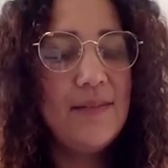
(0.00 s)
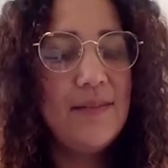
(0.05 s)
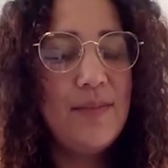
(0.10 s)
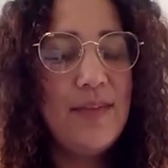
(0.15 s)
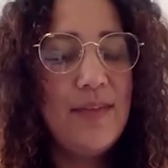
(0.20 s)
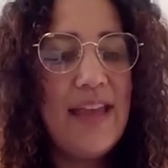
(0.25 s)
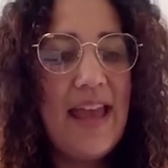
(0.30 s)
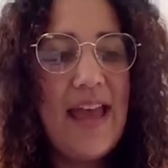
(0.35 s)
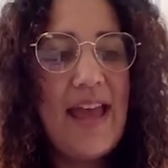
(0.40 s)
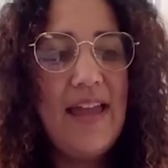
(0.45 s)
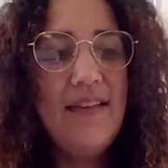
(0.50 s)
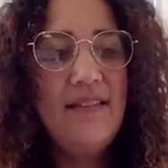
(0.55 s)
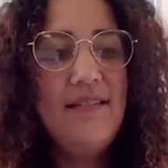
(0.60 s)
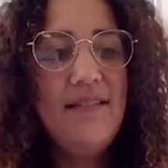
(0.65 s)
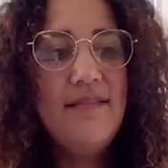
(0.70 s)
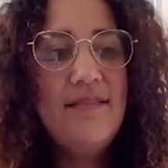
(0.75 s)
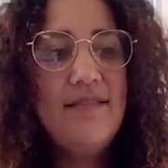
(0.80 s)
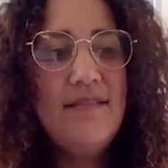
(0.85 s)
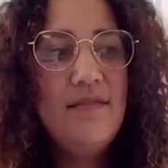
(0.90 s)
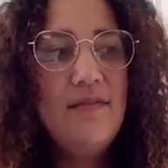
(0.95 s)

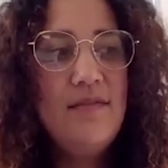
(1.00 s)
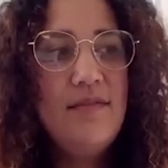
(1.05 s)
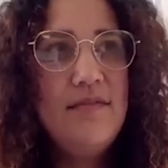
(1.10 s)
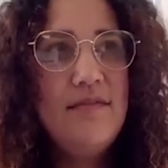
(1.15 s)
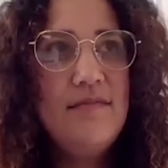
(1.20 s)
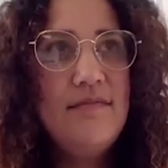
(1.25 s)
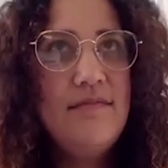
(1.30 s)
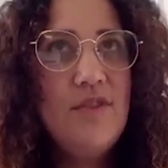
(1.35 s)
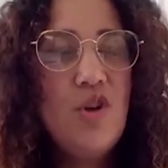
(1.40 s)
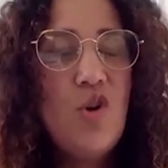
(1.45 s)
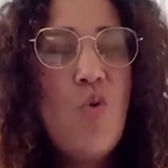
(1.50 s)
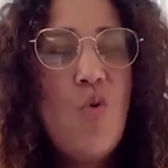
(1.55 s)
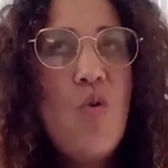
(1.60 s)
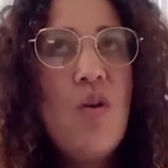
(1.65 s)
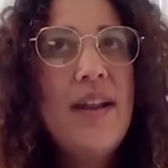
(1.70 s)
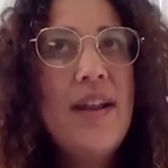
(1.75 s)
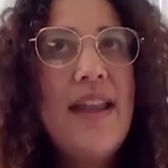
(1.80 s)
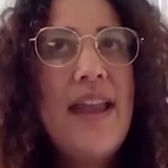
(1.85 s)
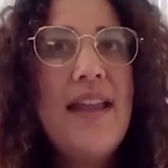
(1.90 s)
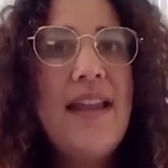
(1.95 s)
began
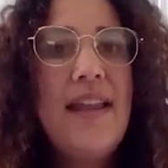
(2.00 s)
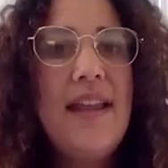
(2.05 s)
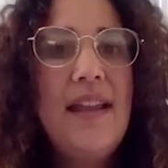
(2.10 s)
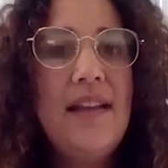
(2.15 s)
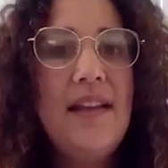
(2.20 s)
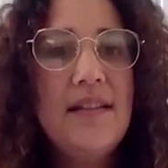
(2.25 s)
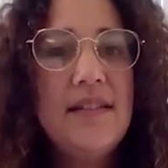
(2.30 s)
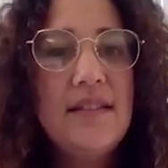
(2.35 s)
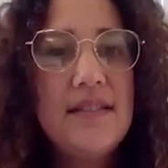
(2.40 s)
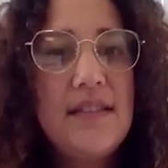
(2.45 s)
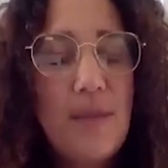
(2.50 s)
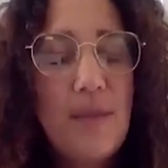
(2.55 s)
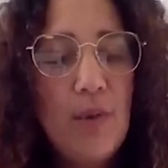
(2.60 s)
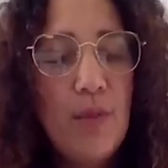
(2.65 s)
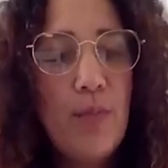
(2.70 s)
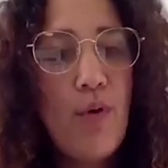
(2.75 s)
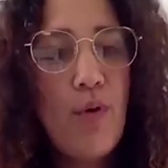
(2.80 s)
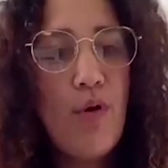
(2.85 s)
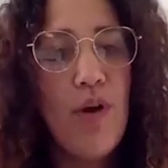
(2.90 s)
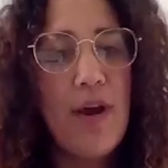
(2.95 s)
coordinating
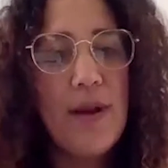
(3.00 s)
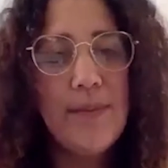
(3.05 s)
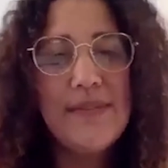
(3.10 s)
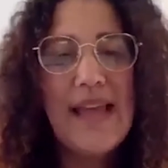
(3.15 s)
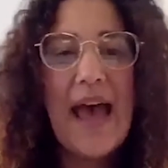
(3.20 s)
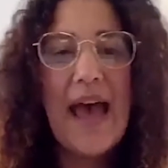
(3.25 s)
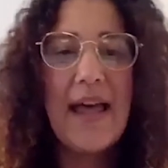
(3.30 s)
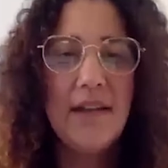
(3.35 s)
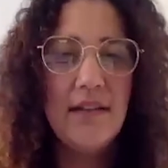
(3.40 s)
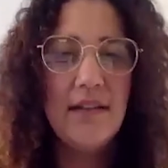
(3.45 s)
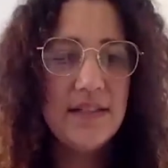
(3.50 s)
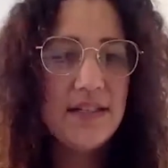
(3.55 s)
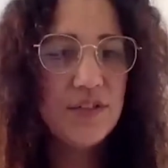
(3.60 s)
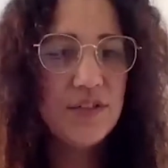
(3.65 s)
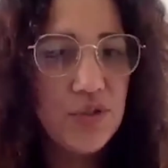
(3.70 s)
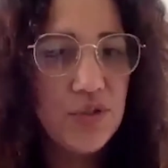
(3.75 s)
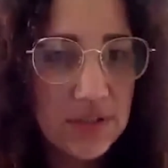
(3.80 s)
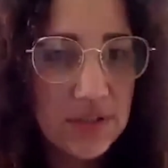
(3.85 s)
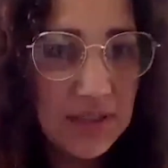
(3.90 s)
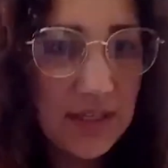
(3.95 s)
summer programs at
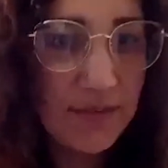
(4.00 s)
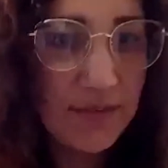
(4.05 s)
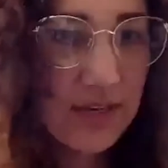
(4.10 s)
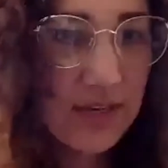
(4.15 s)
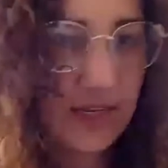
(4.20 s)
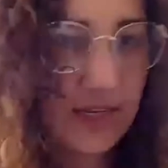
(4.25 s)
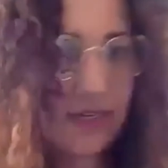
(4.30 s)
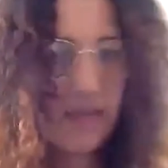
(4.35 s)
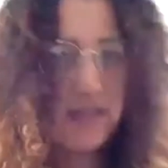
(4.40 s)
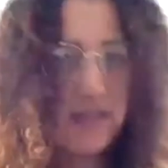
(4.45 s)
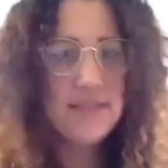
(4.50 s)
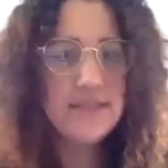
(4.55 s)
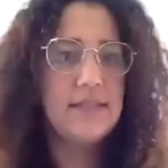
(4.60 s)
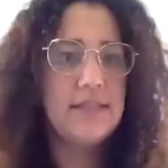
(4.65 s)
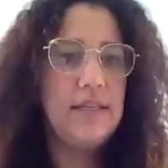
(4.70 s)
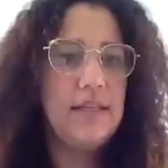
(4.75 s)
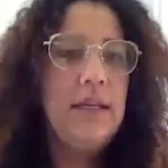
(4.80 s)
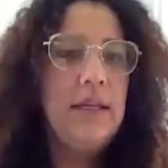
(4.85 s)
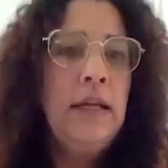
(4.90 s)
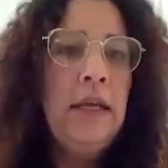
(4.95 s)
District
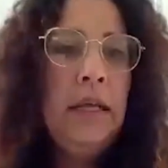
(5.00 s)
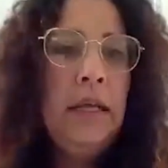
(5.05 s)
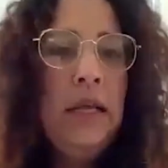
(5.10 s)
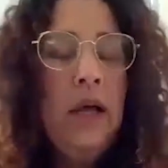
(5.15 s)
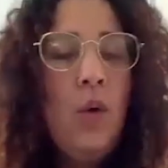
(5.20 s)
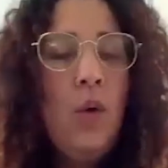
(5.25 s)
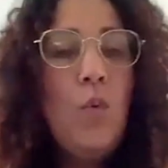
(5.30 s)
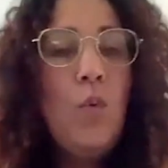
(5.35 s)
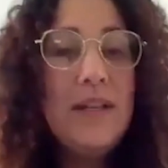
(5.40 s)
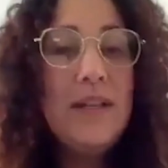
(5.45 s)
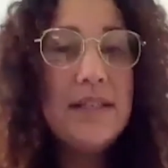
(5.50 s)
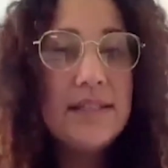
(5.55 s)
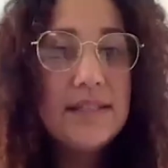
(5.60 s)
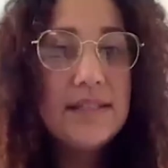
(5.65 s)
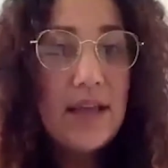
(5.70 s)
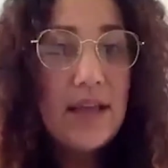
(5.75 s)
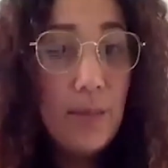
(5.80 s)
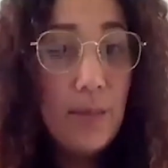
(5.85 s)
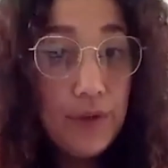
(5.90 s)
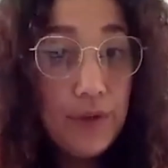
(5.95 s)
1199C one
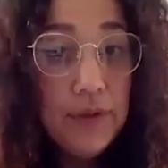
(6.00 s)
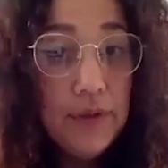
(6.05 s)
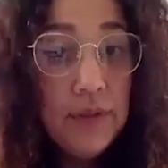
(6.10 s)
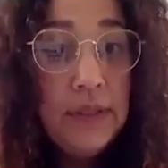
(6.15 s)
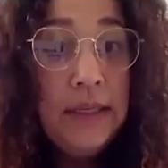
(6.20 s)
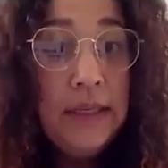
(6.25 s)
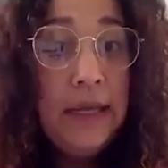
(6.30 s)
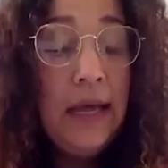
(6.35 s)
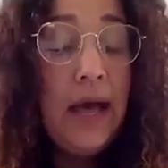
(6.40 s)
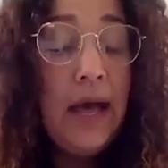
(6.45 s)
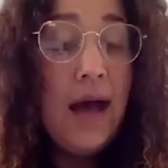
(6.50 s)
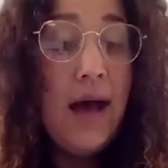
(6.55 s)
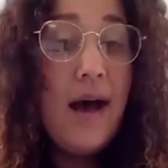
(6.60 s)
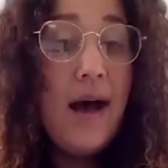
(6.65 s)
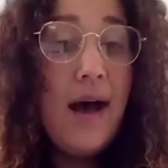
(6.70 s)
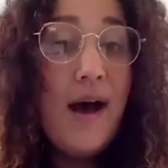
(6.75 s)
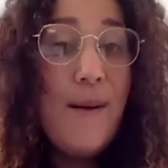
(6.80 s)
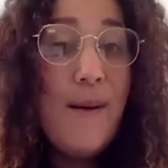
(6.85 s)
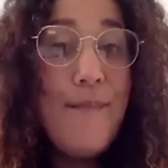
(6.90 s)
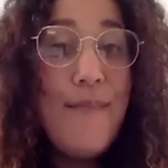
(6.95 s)
summer,
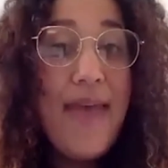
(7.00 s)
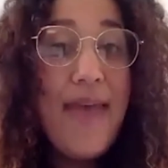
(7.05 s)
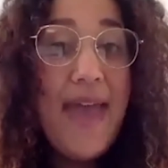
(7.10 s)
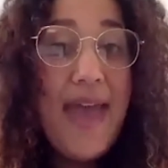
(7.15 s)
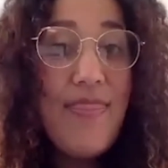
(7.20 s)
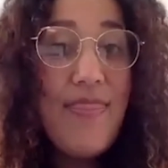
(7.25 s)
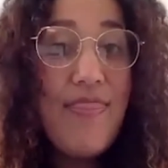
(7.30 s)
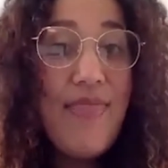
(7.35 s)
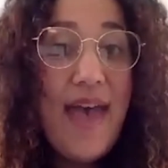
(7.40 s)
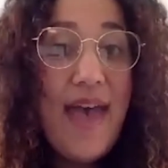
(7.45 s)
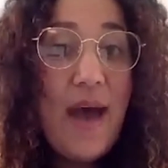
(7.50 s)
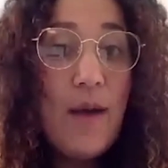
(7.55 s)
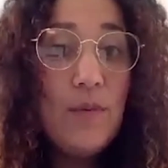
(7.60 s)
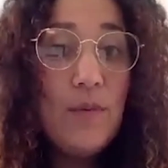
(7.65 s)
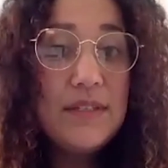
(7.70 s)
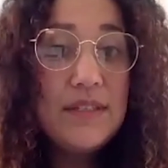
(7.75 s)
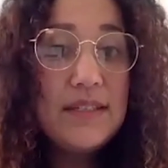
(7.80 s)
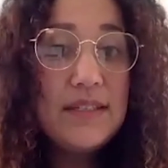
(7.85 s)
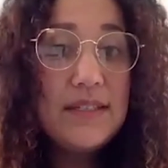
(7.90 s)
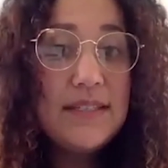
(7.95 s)
and that
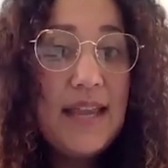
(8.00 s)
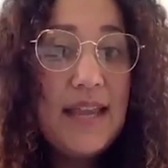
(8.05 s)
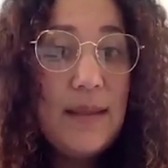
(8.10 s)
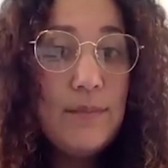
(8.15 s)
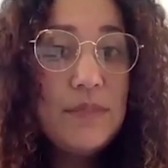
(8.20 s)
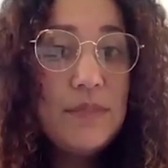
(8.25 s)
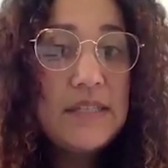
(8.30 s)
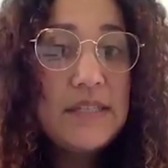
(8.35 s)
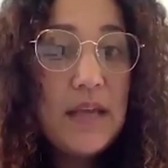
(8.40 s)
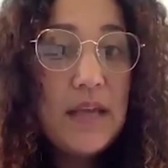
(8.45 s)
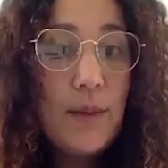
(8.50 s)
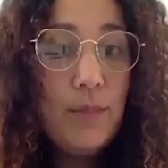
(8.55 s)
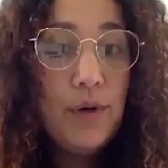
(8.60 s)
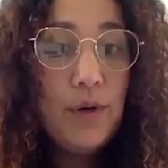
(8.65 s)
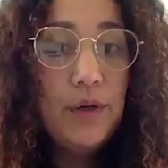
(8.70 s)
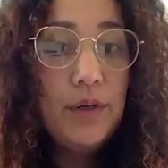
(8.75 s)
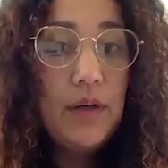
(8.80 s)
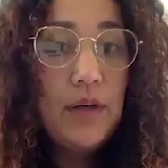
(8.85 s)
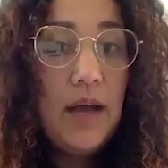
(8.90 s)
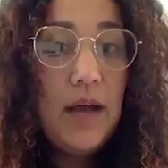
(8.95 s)
was the same summer